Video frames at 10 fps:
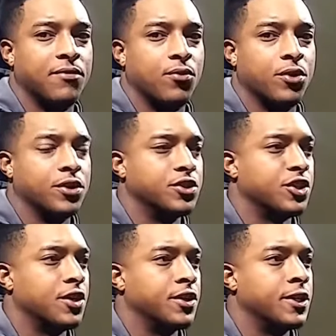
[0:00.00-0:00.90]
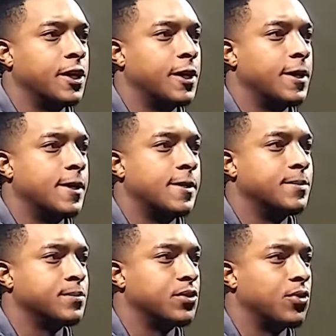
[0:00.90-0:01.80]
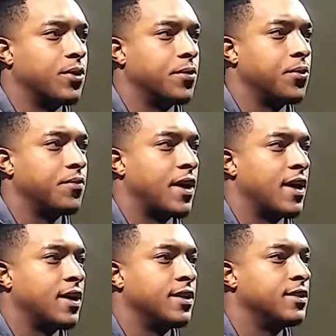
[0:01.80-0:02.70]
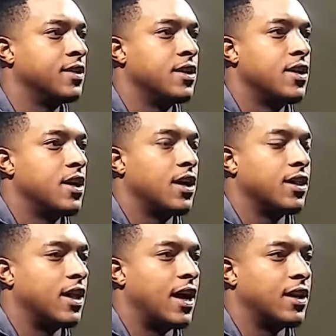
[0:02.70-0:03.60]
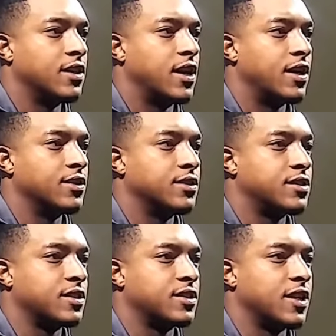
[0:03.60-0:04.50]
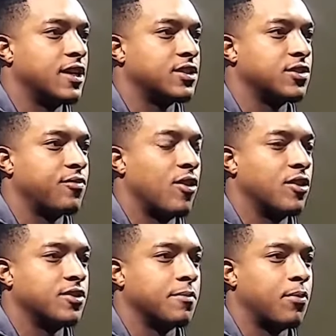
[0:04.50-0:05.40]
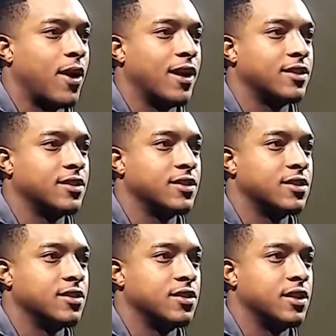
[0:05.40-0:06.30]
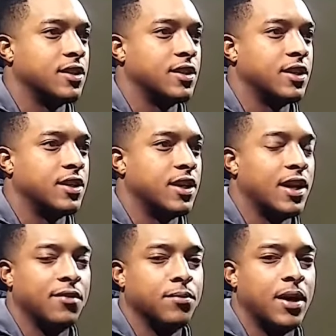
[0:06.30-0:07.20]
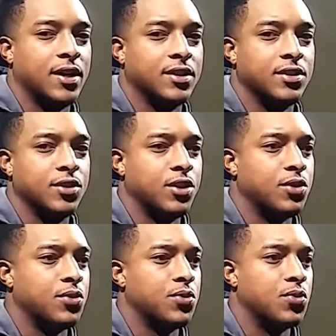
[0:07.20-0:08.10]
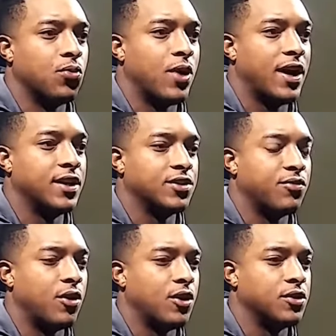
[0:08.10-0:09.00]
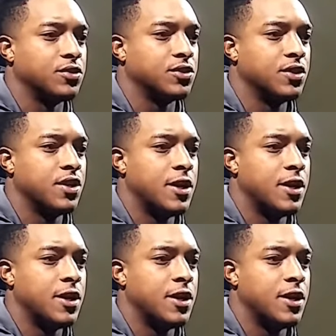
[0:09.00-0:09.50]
in my four-year journey. We've had a lot of success as far as in practice and getting everybody, right as far as